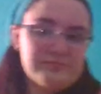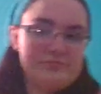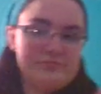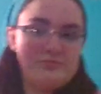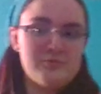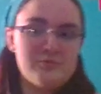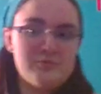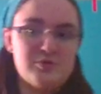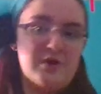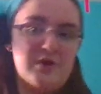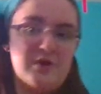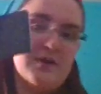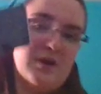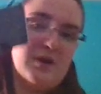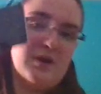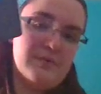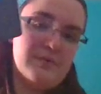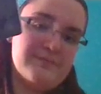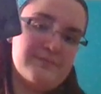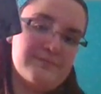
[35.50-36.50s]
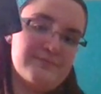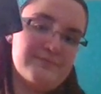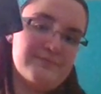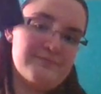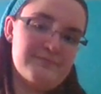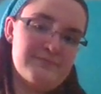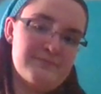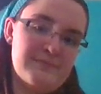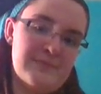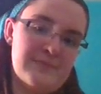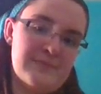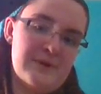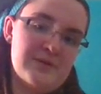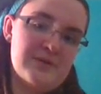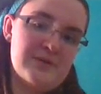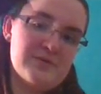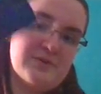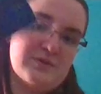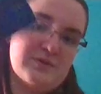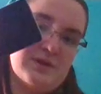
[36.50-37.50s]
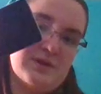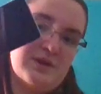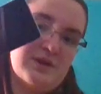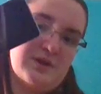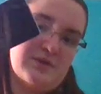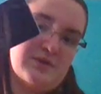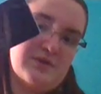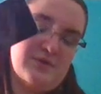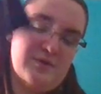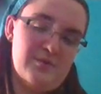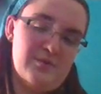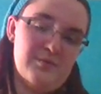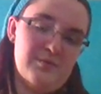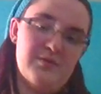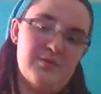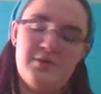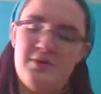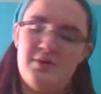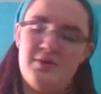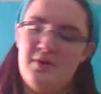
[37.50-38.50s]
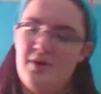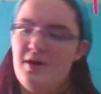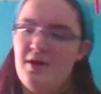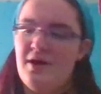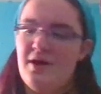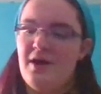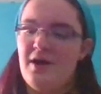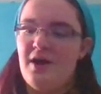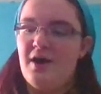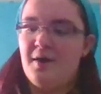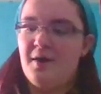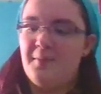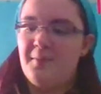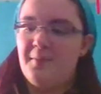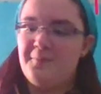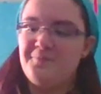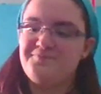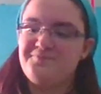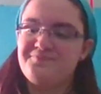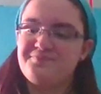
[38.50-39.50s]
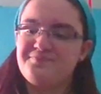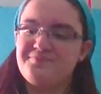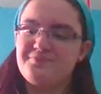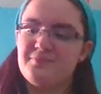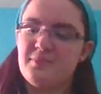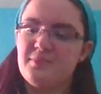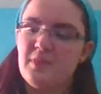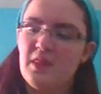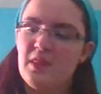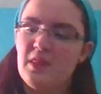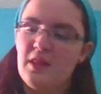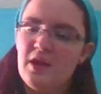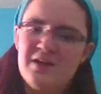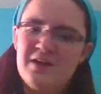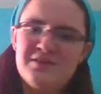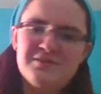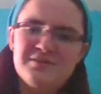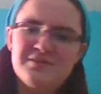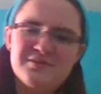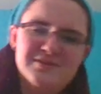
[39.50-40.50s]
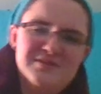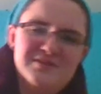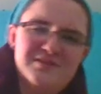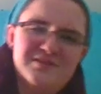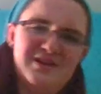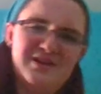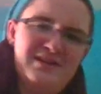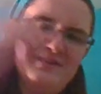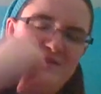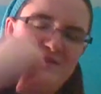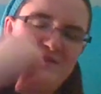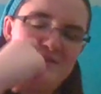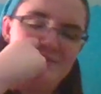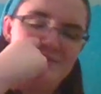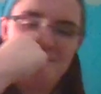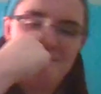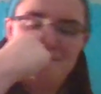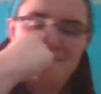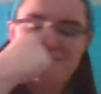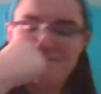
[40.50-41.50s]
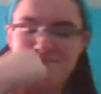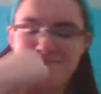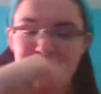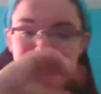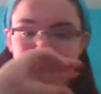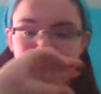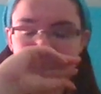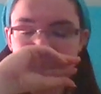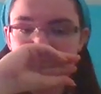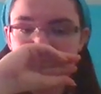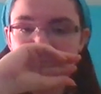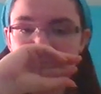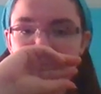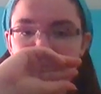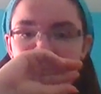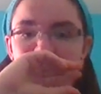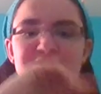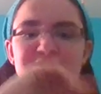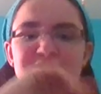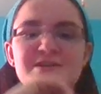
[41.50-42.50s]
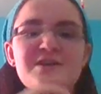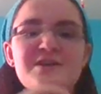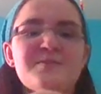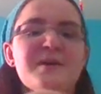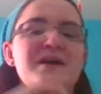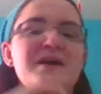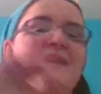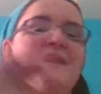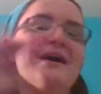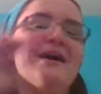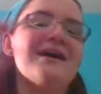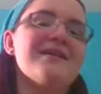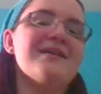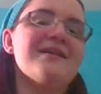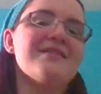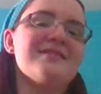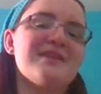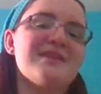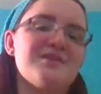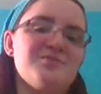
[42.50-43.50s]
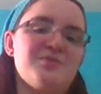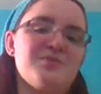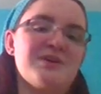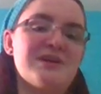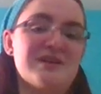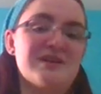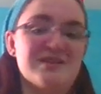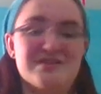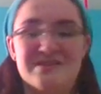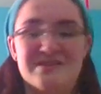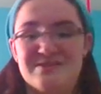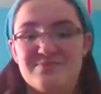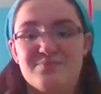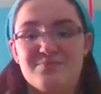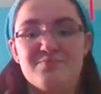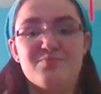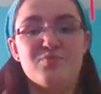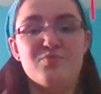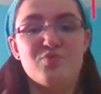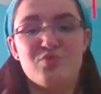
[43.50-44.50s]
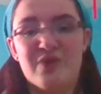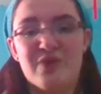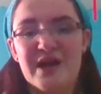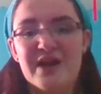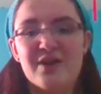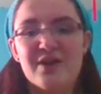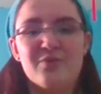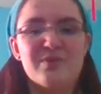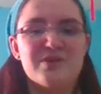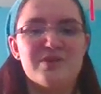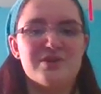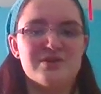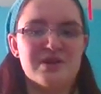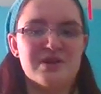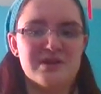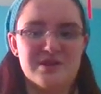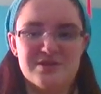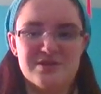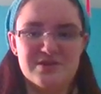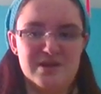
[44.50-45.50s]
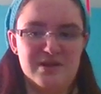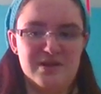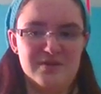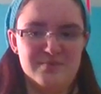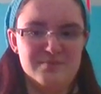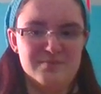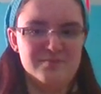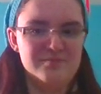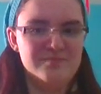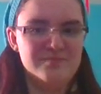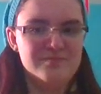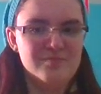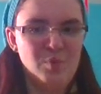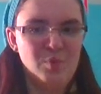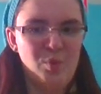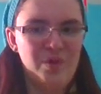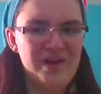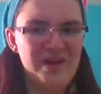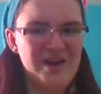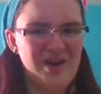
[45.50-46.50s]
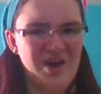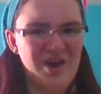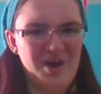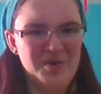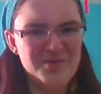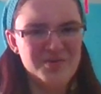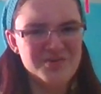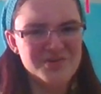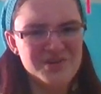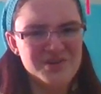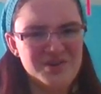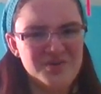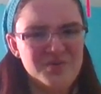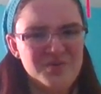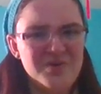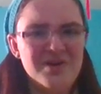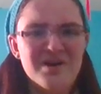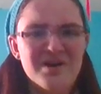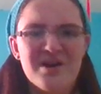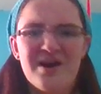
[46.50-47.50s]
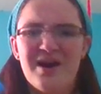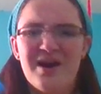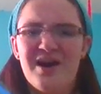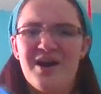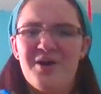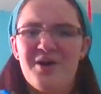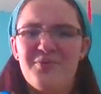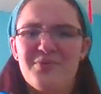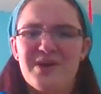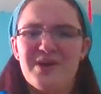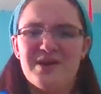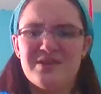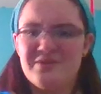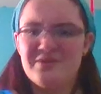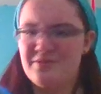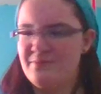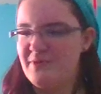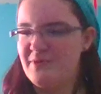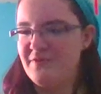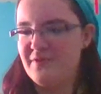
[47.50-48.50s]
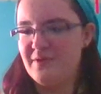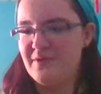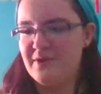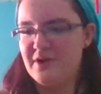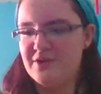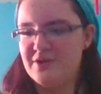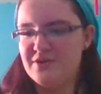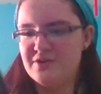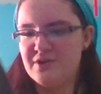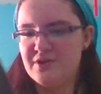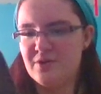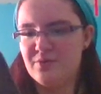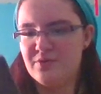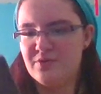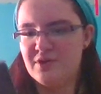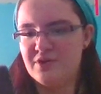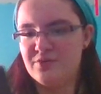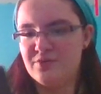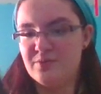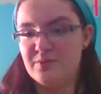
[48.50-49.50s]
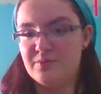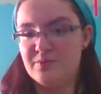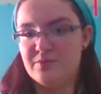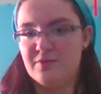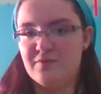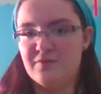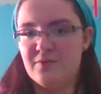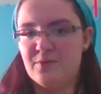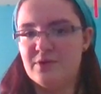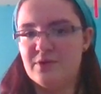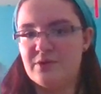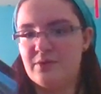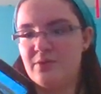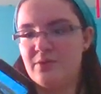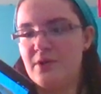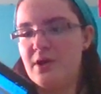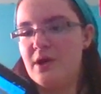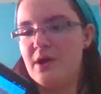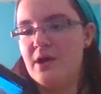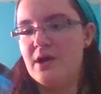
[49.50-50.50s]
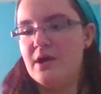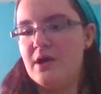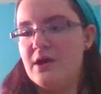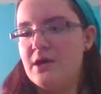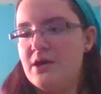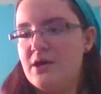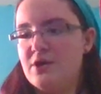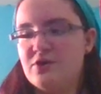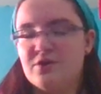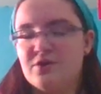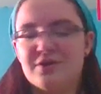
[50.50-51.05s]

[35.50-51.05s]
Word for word: It's right over here. It's a really nice phone. Um, and excuse me, this one is brand new. We just got this like a week ago or so. Uh, we had my family and I just got these a few weeks ago each.